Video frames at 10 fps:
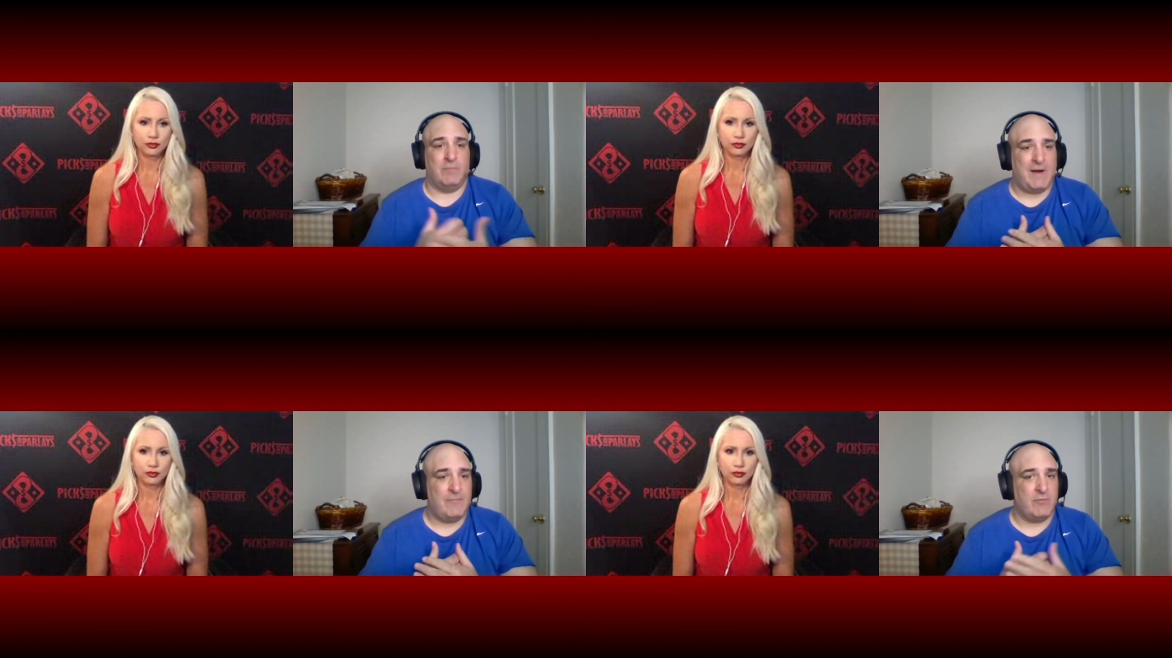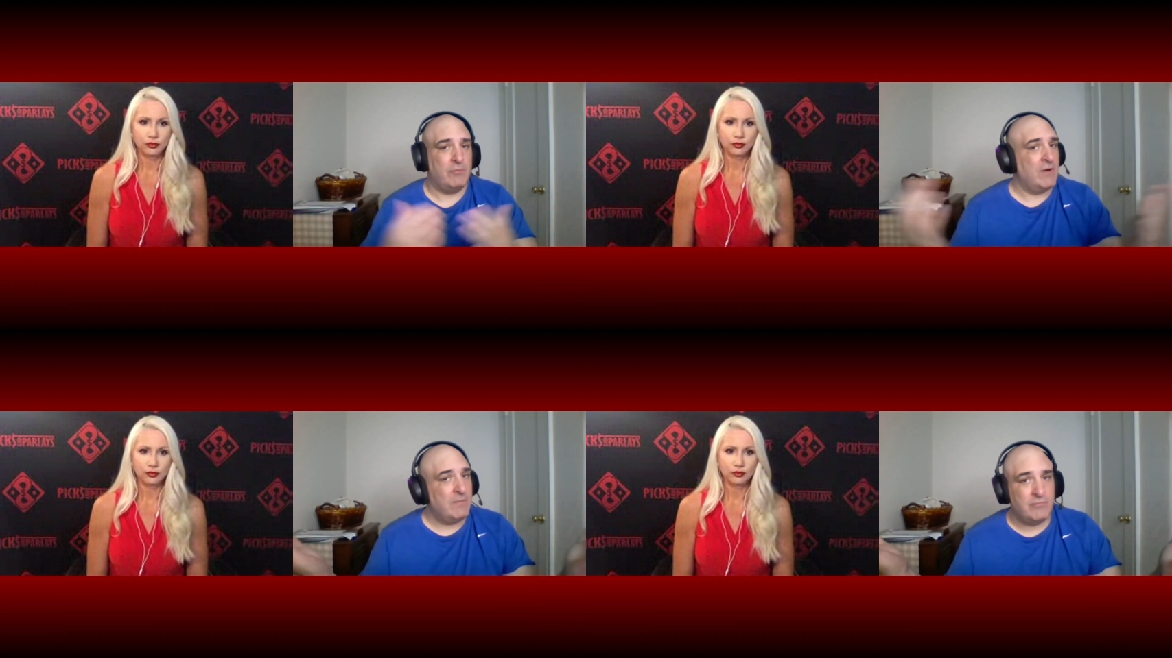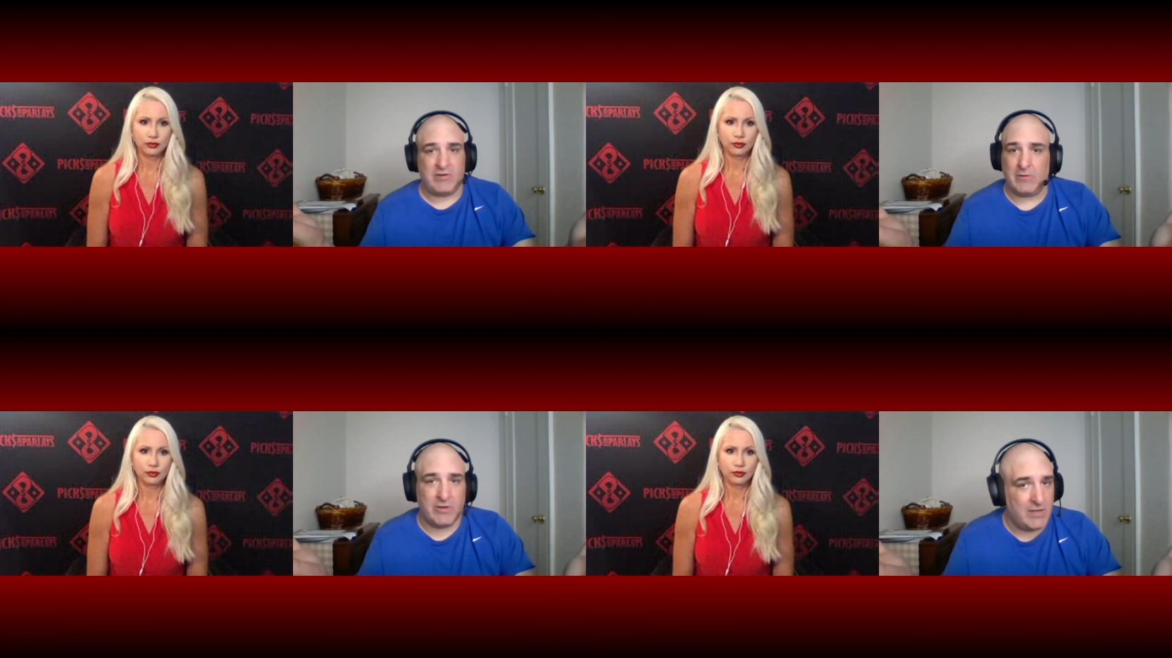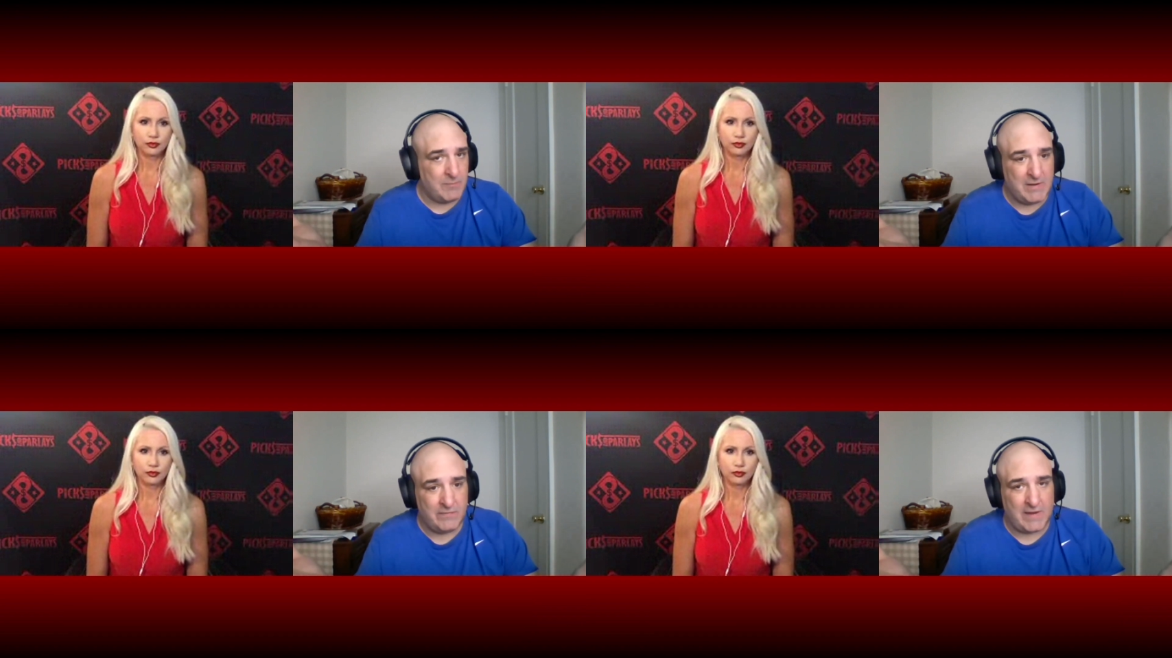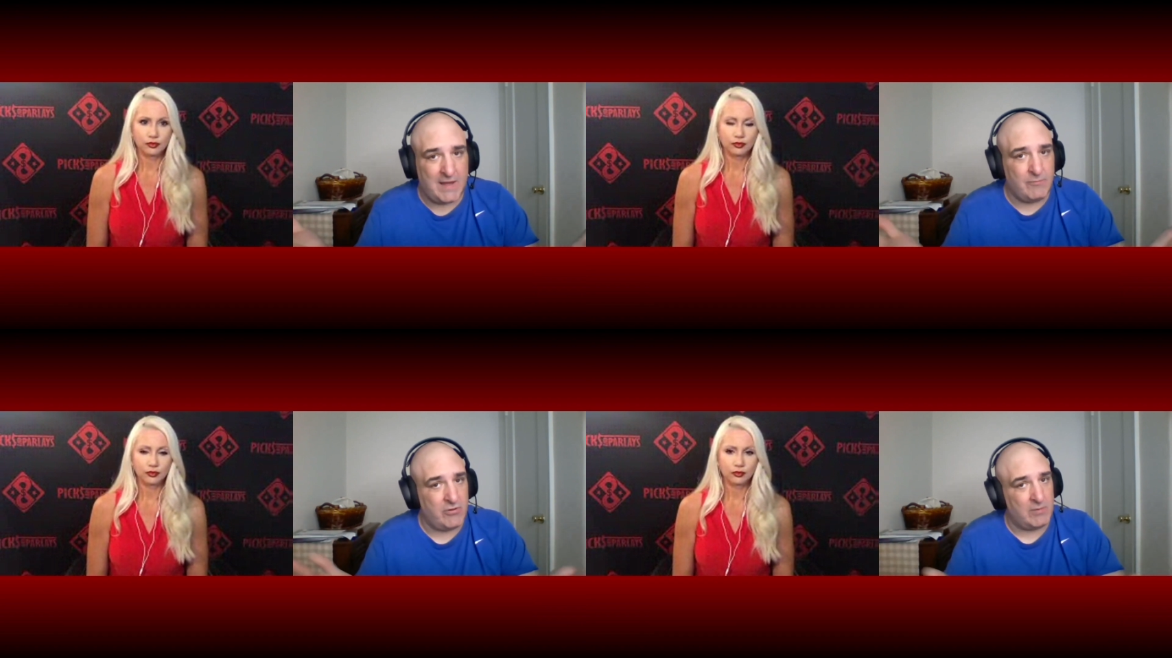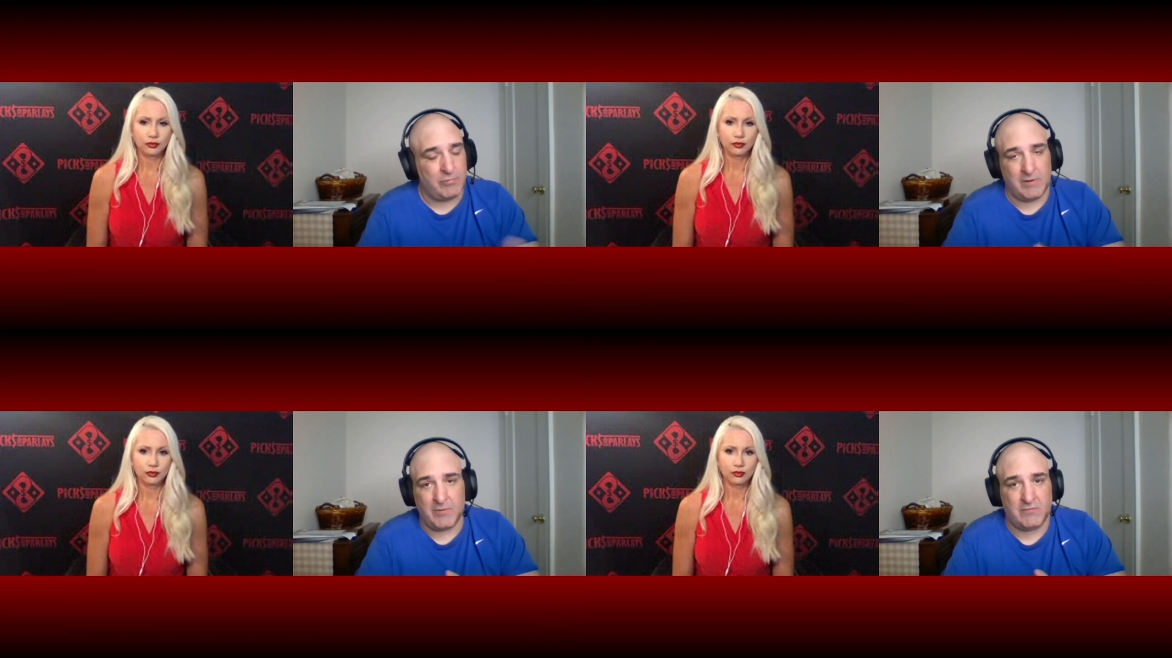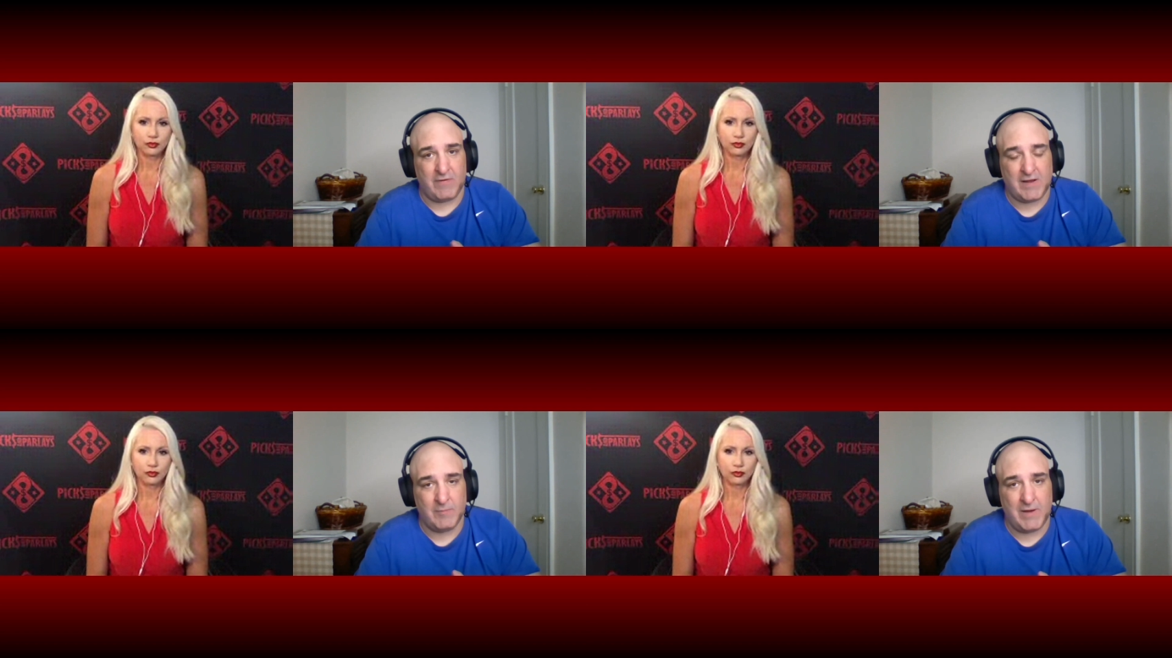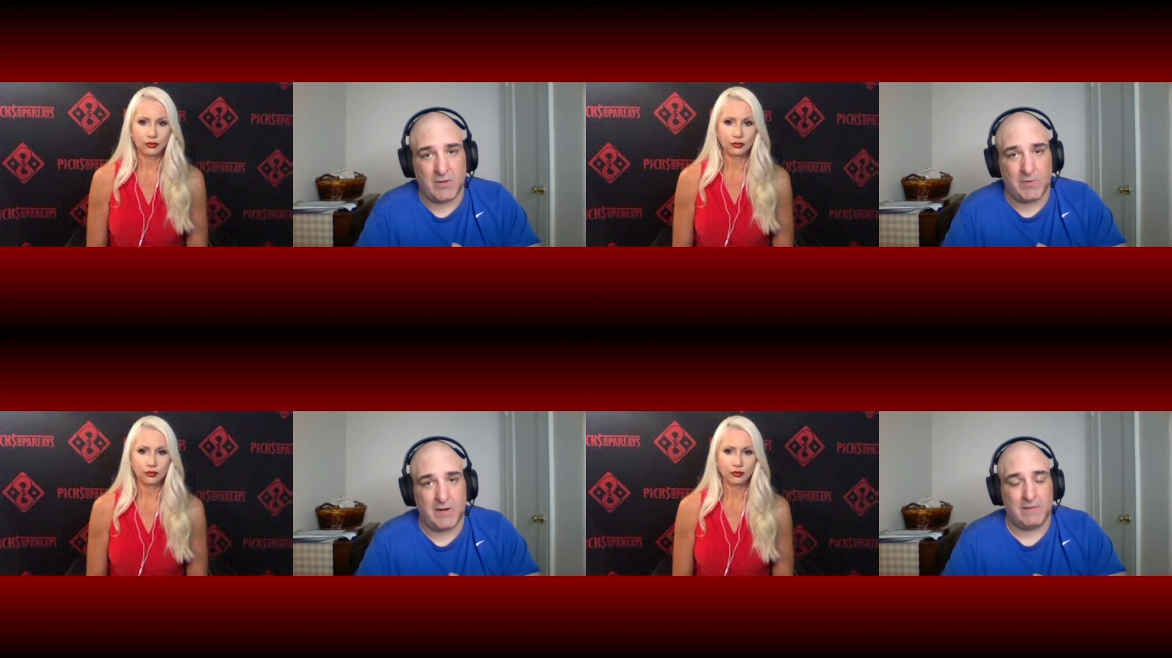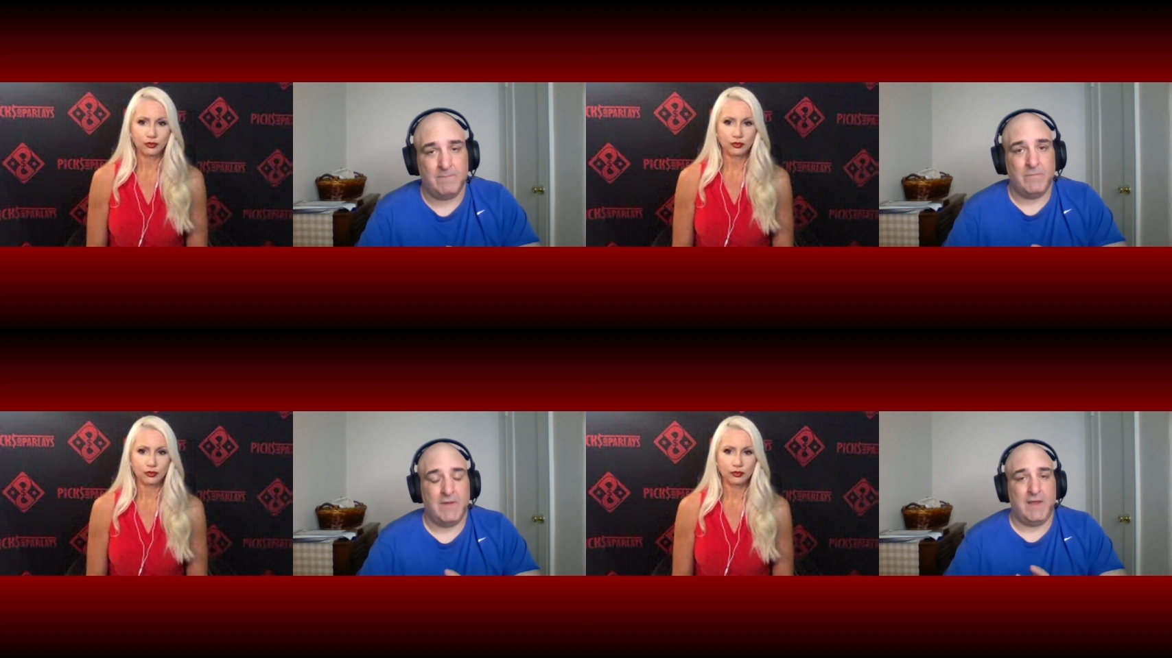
Speaker 1: the props are pretty generally going to be the same, so you can pretty much find them anywhere.